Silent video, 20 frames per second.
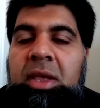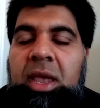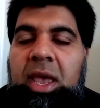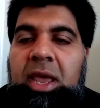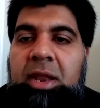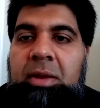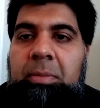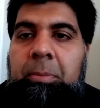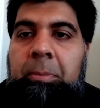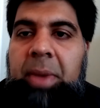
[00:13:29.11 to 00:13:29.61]

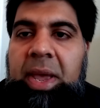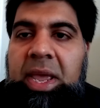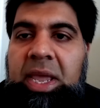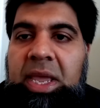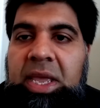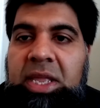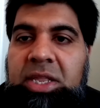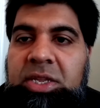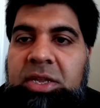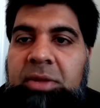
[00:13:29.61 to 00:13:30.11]
And
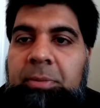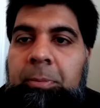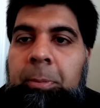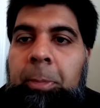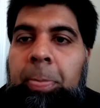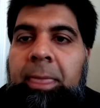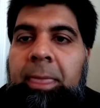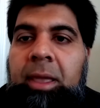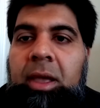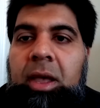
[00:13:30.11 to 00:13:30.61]
bait,
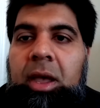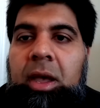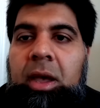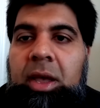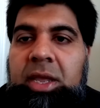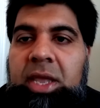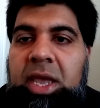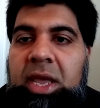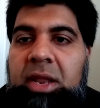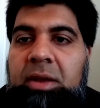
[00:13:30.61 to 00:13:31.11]

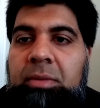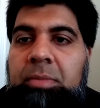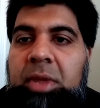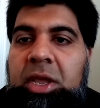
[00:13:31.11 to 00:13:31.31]
again,